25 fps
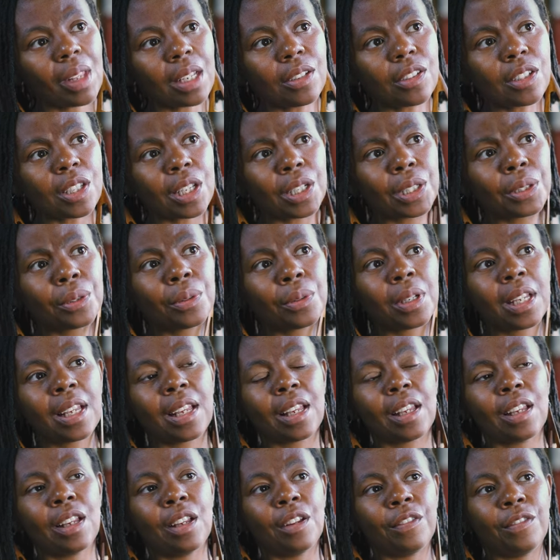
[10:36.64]
So
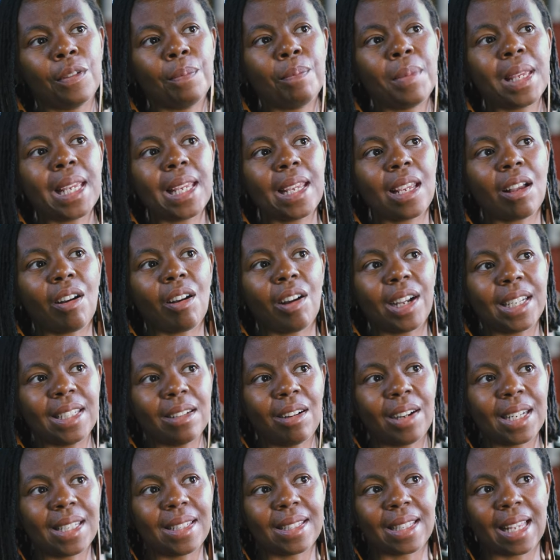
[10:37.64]
for me, I,
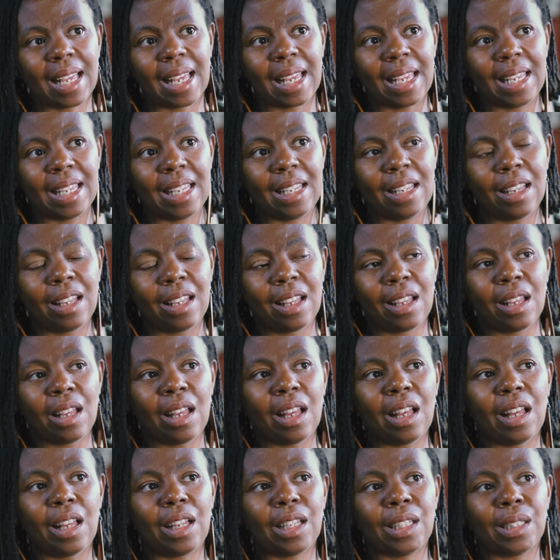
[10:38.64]
I say
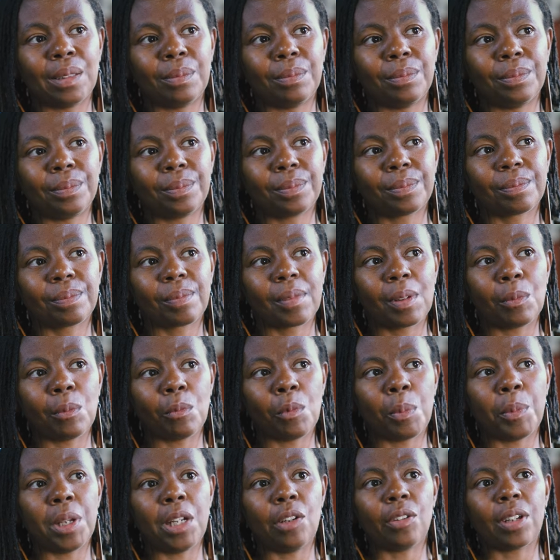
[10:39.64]
um,
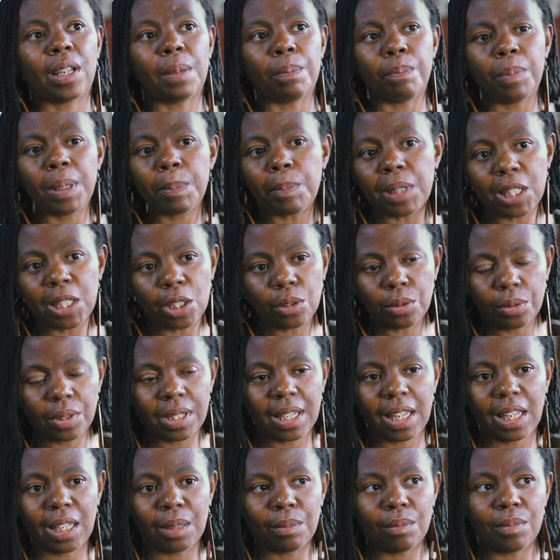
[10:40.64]
when we look at biblical
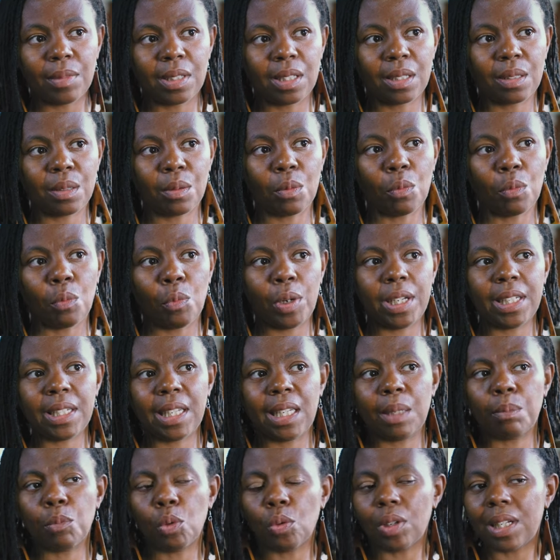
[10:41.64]
terms, we
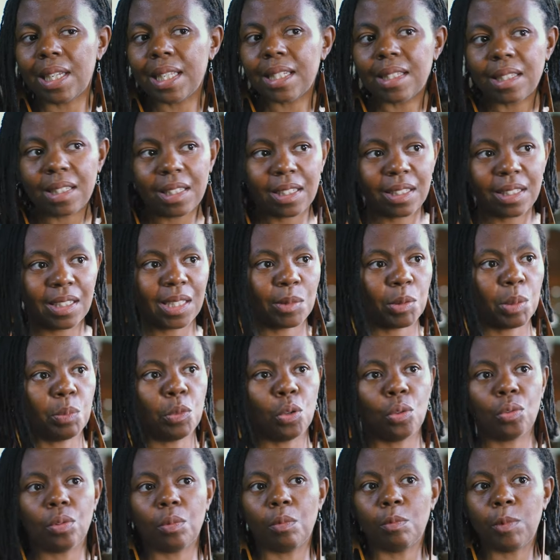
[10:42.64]
need more Lydias, we,
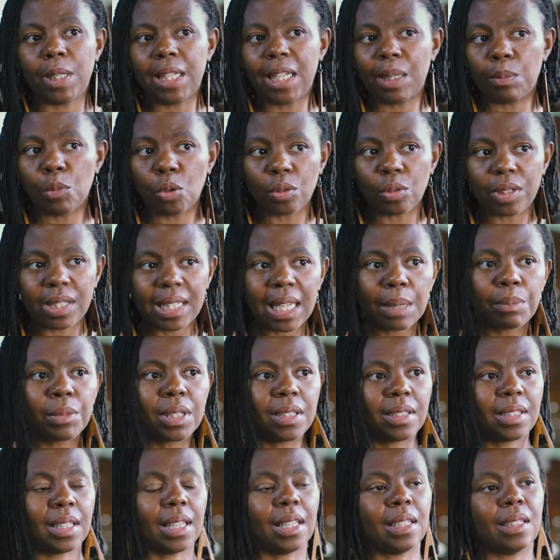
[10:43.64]
more, we need more
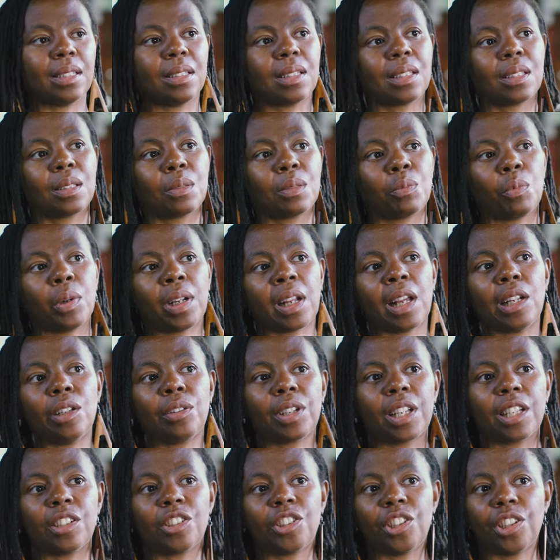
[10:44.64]
Timothys. When I
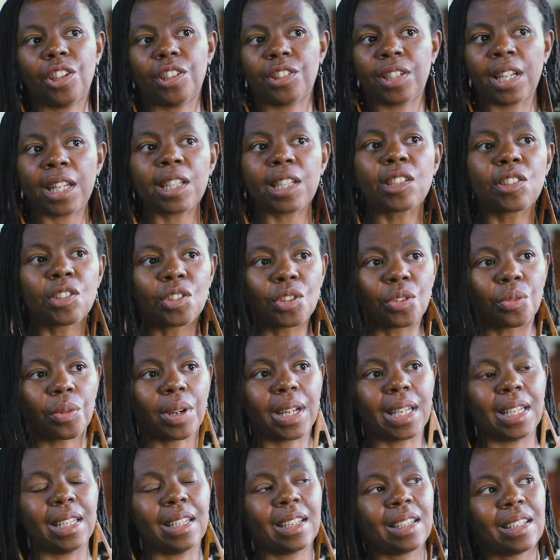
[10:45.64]
look at church
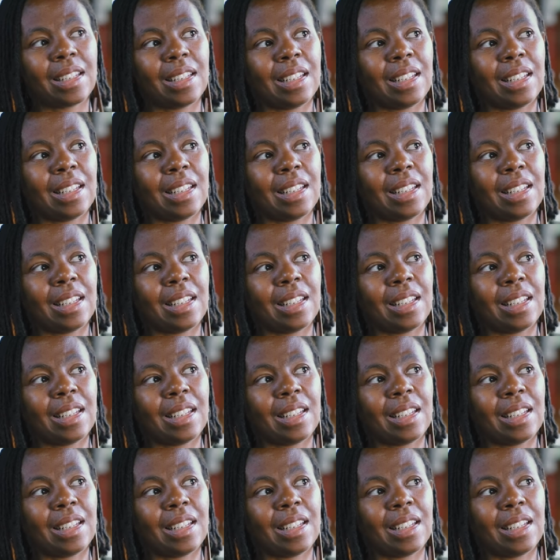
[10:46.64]
history,